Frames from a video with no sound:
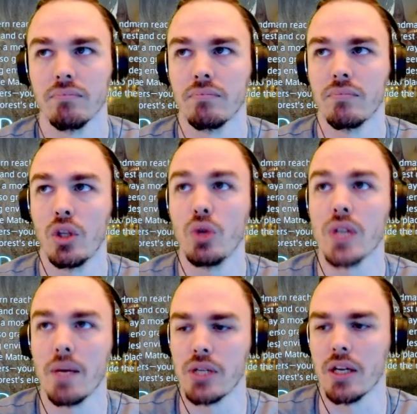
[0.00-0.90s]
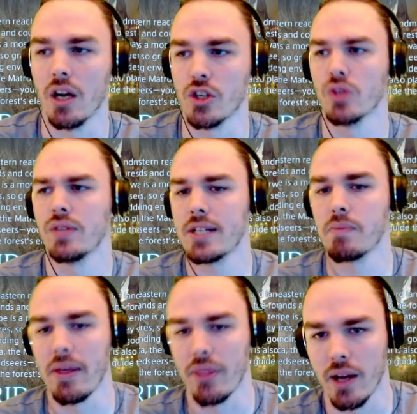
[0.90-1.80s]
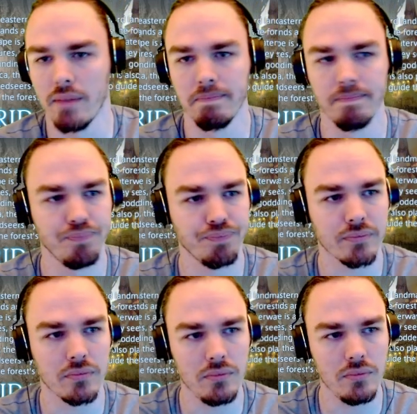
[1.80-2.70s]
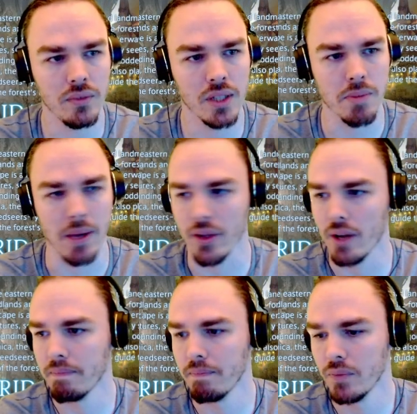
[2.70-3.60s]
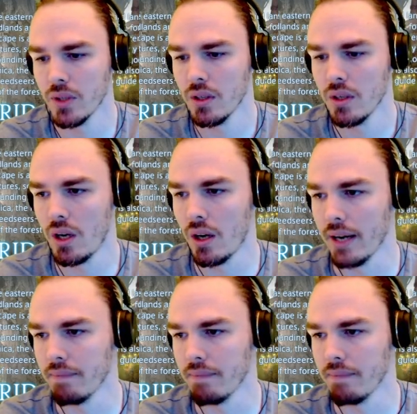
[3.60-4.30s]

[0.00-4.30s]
Q times say conjure. That's my thought. That's my thought. All right.